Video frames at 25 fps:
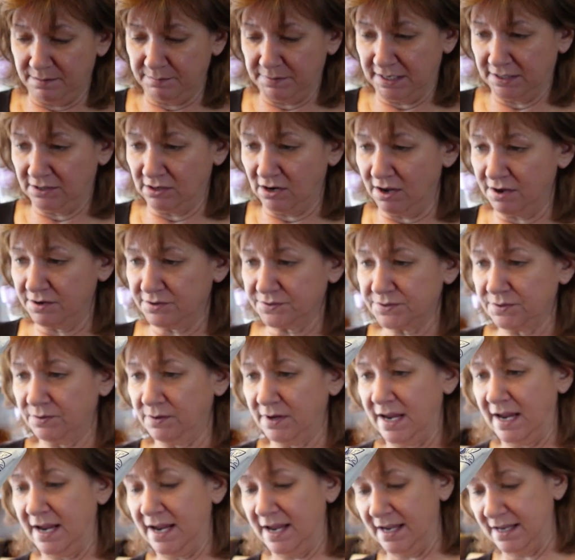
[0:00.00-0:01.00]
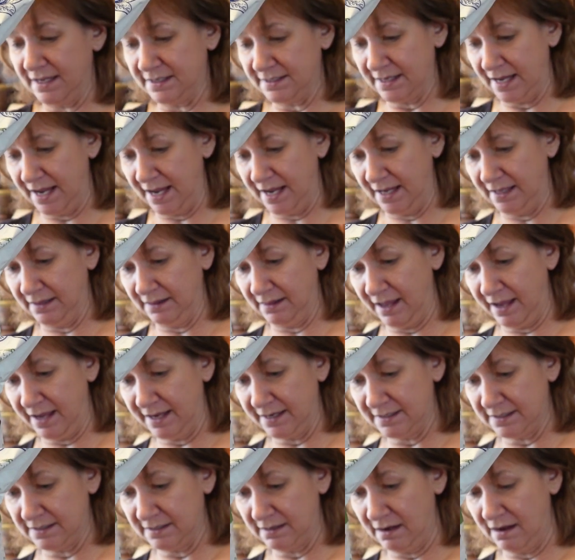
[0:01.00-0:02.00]
It also has a
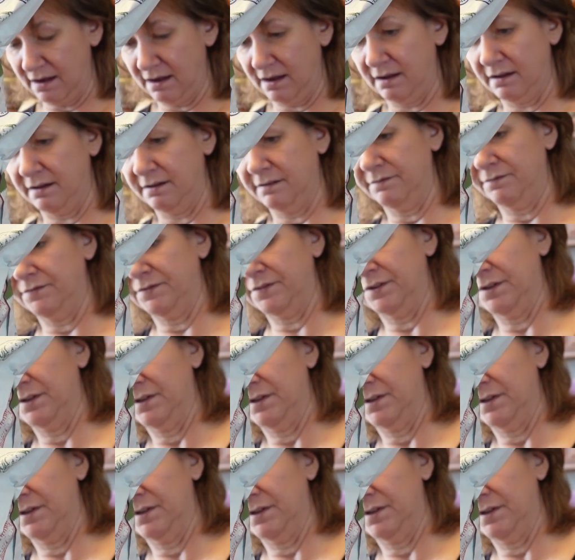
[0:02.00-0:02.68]
lot of,